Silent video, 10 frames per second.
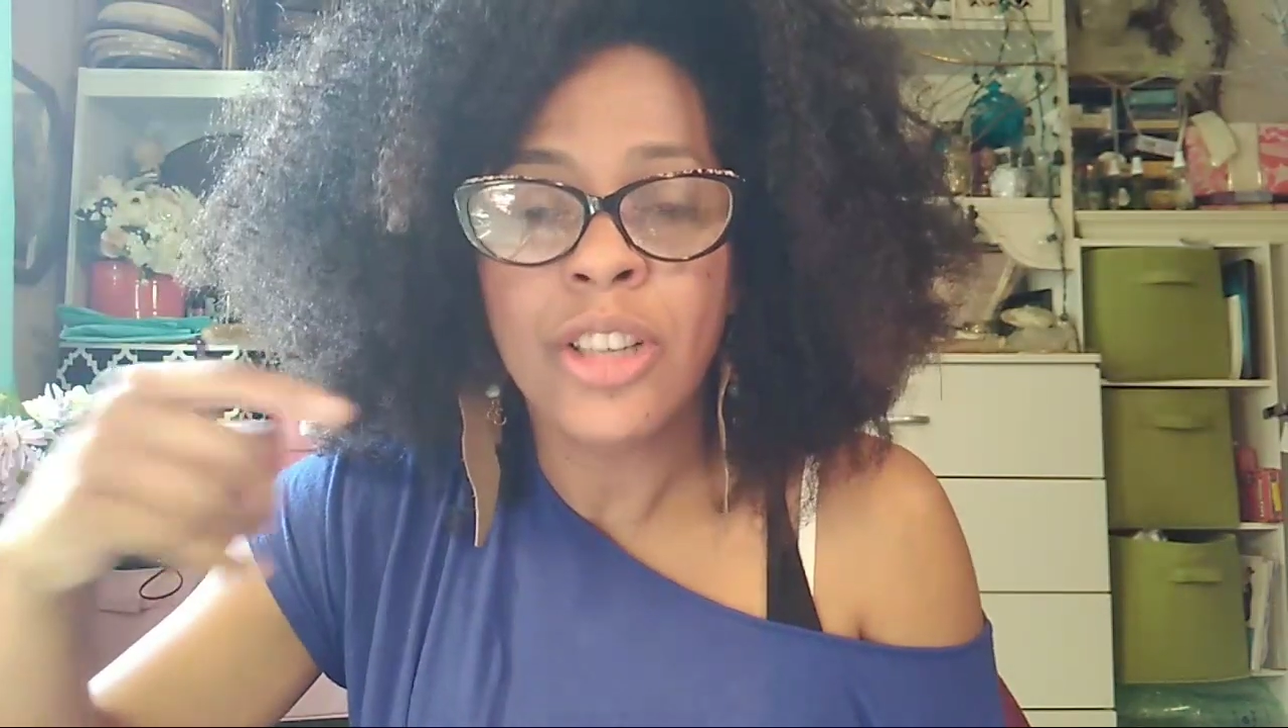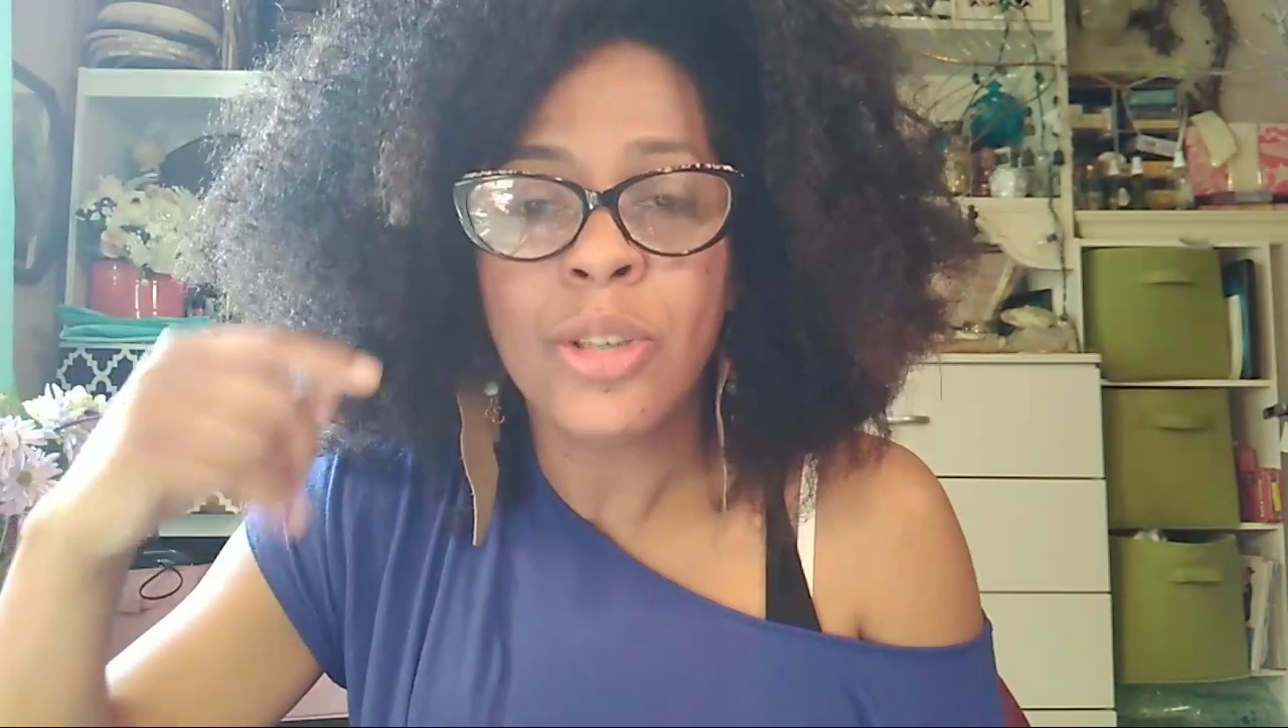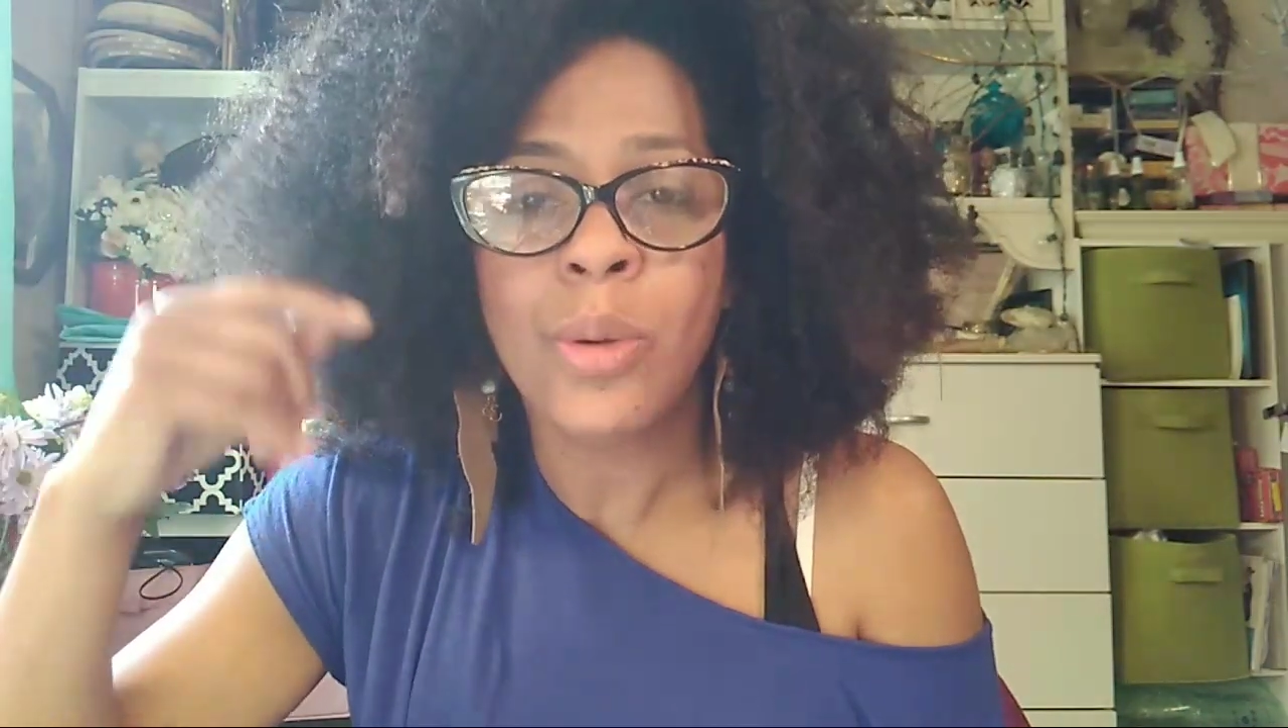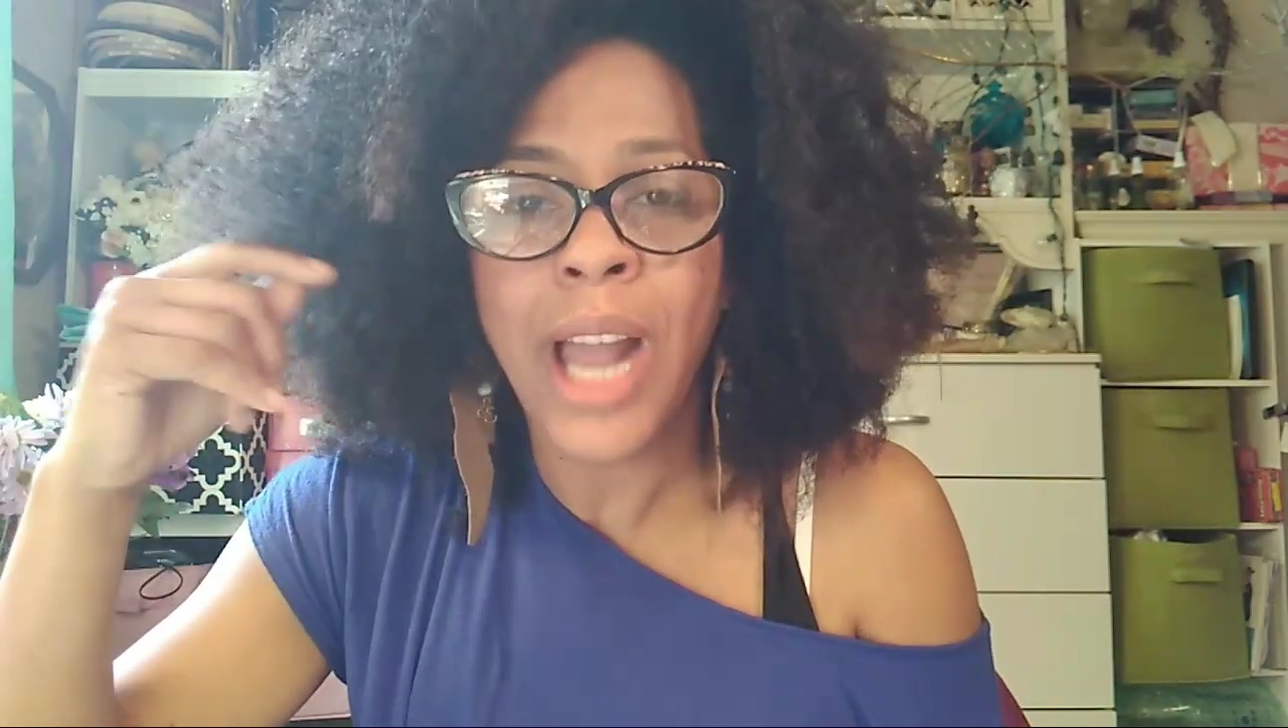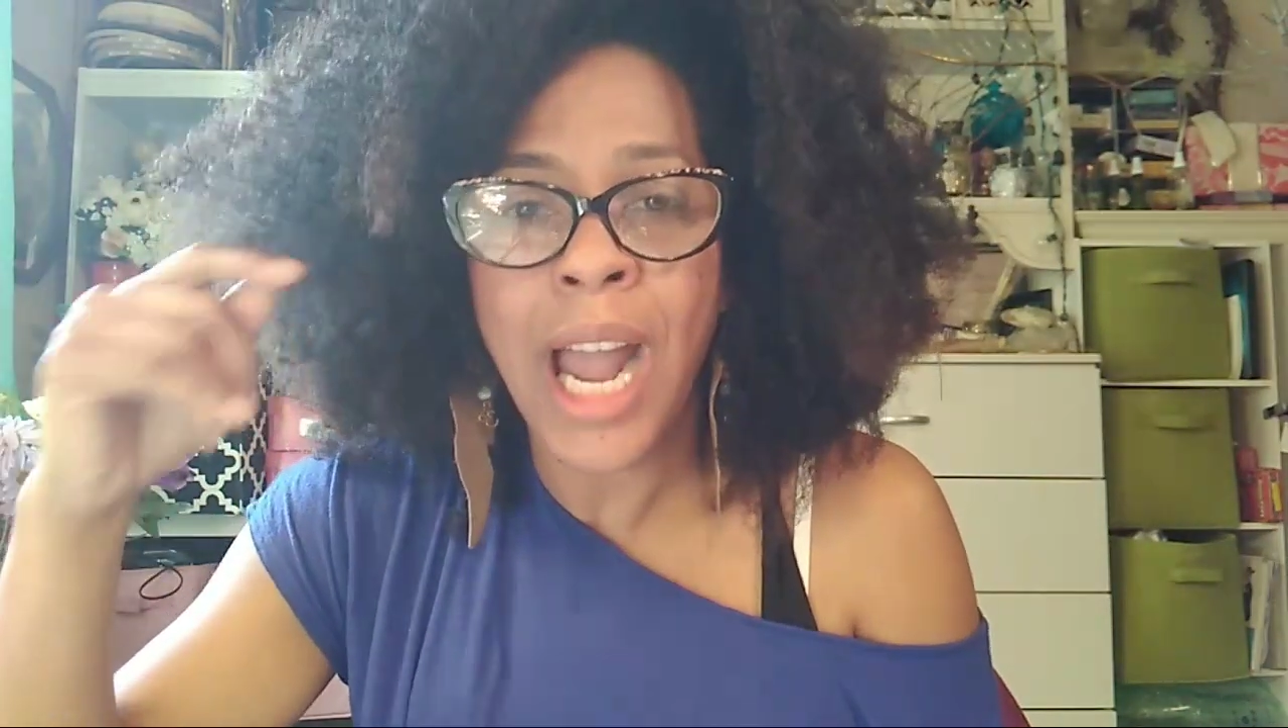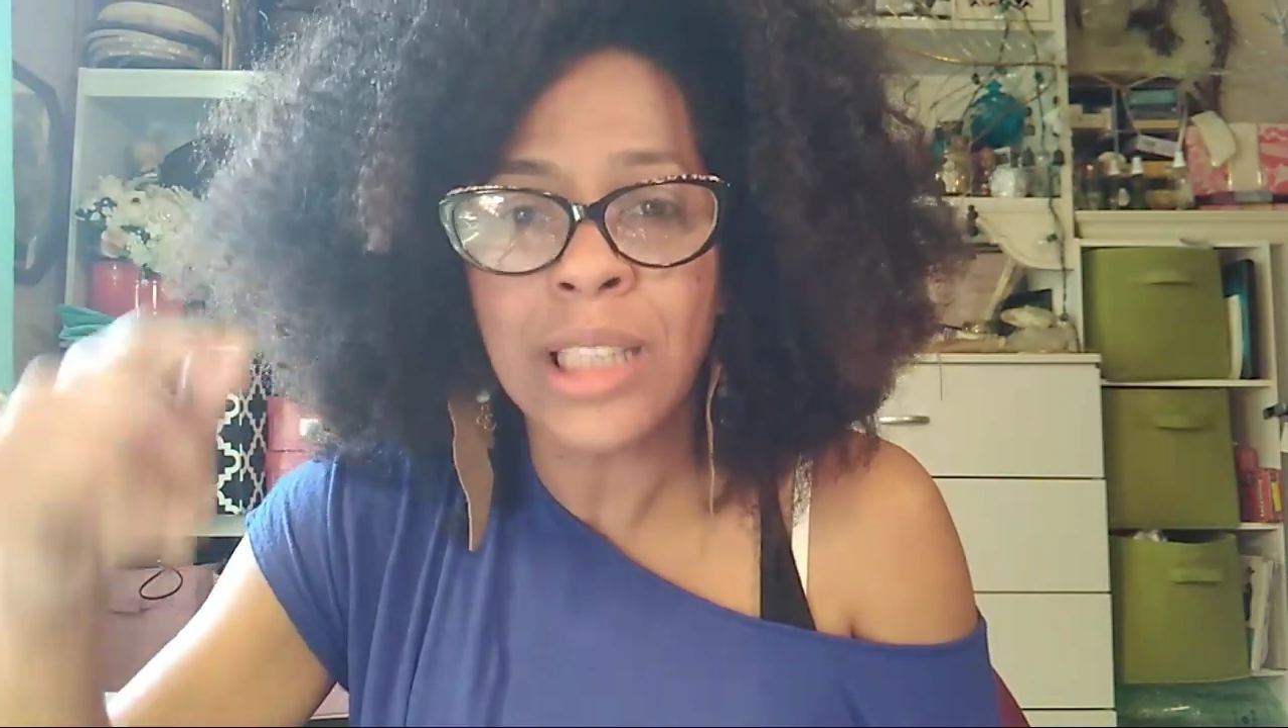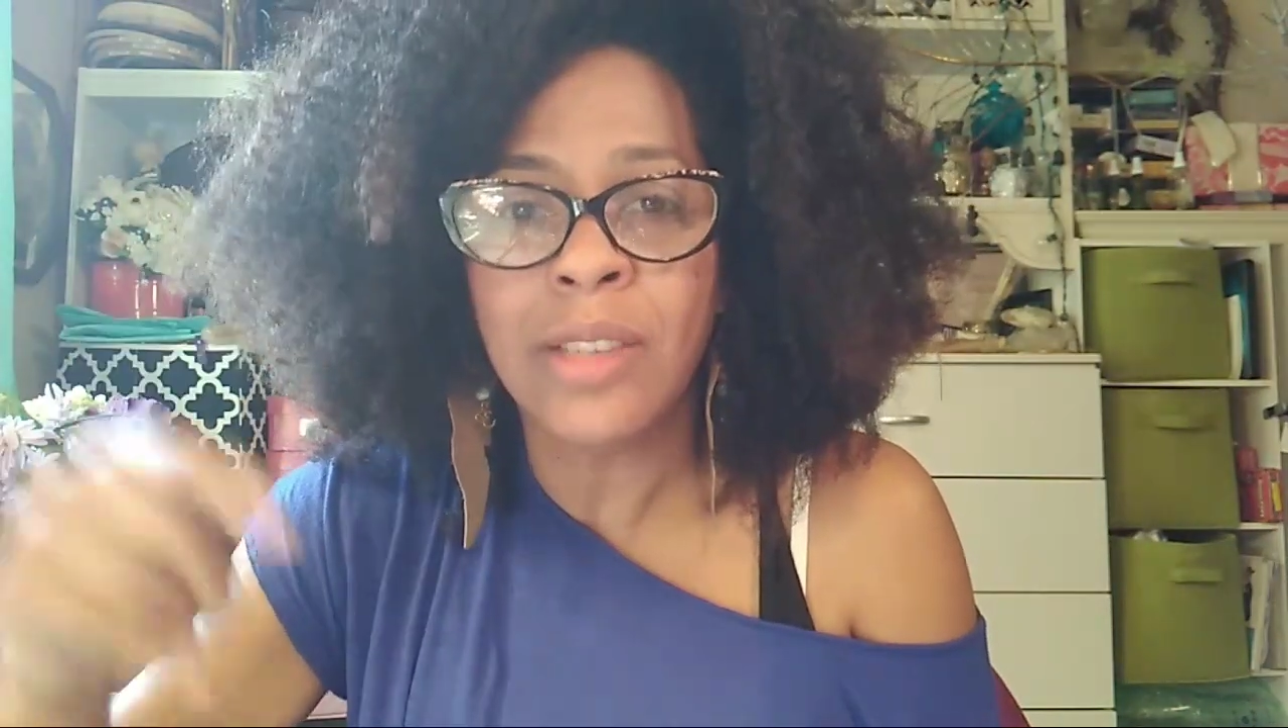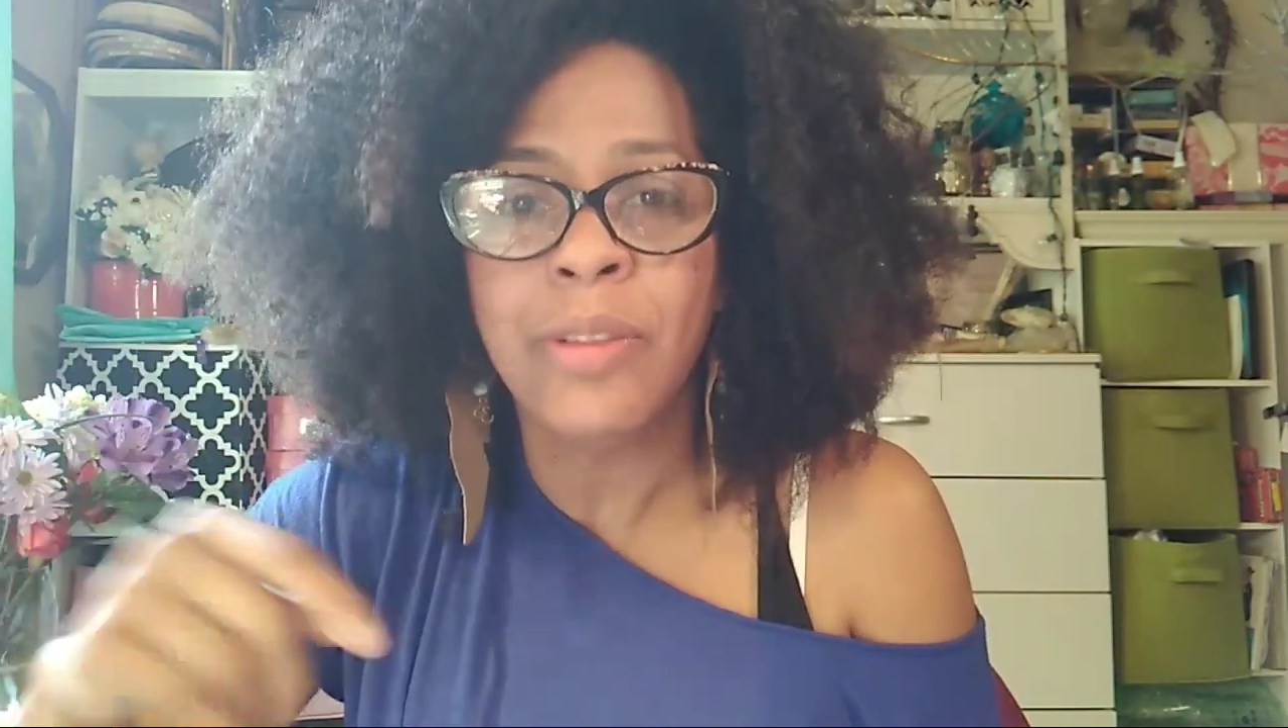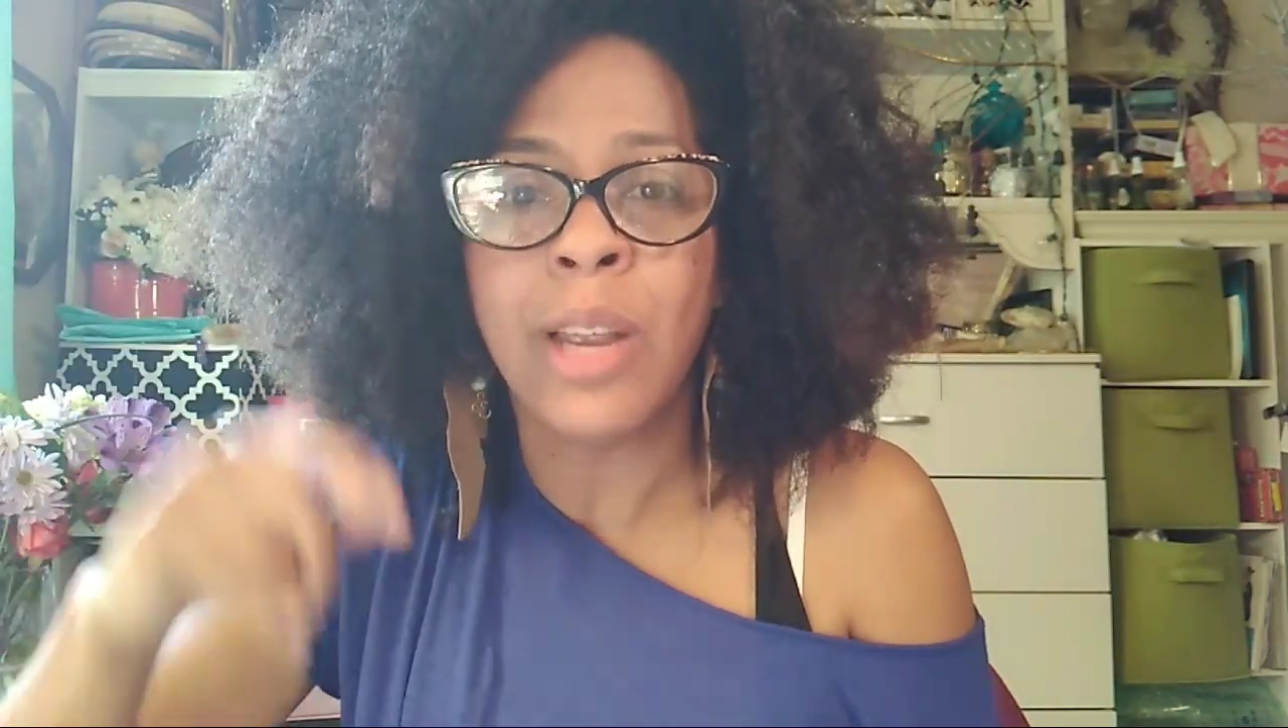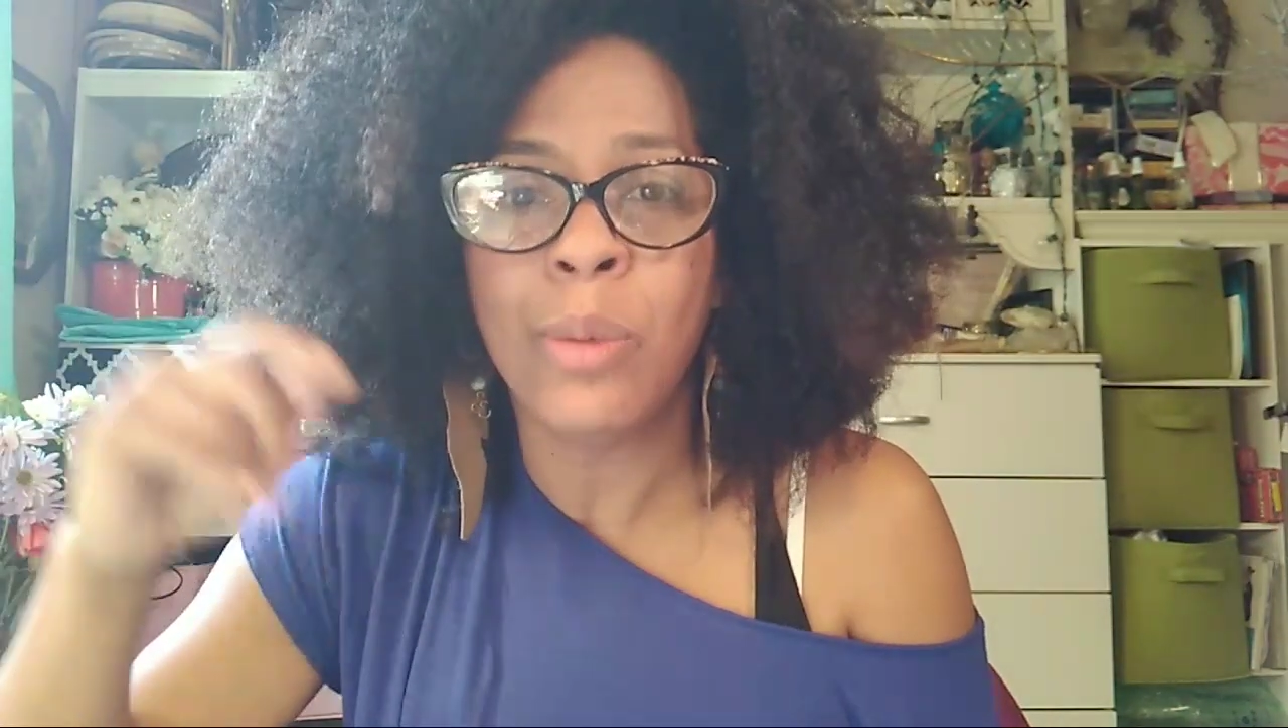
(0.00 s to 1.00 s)
to
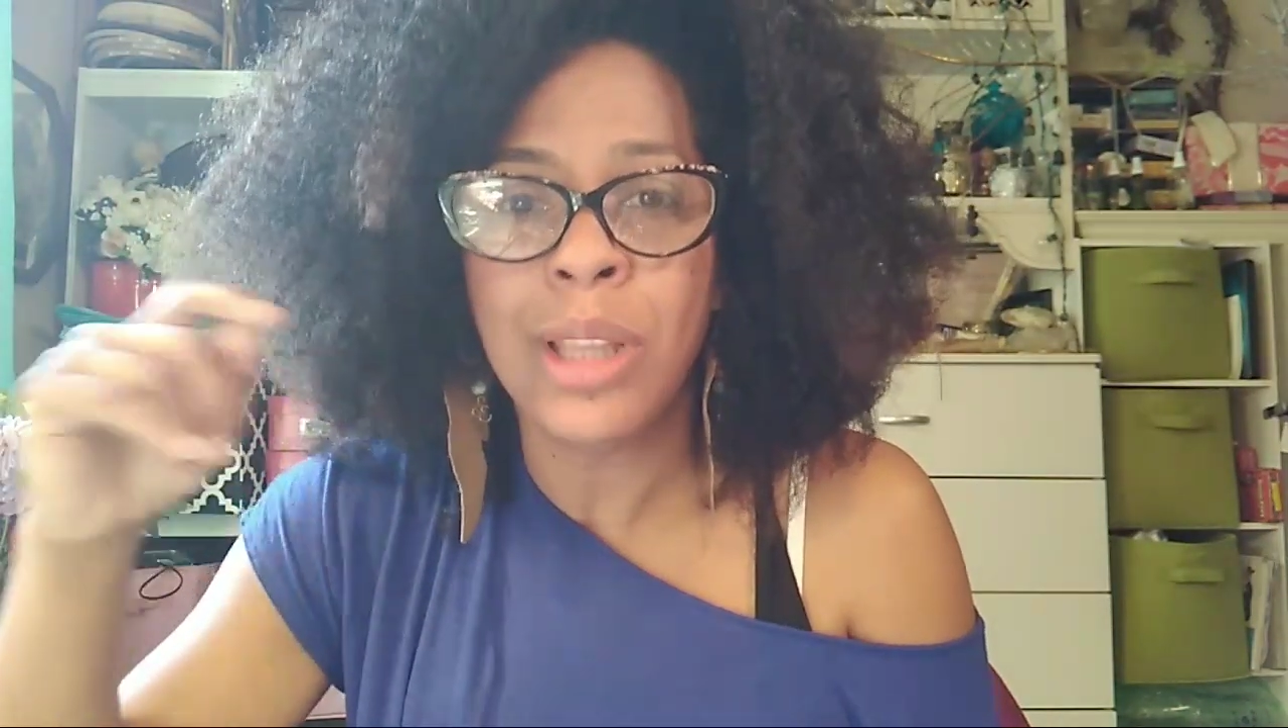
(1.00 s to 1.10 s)
activate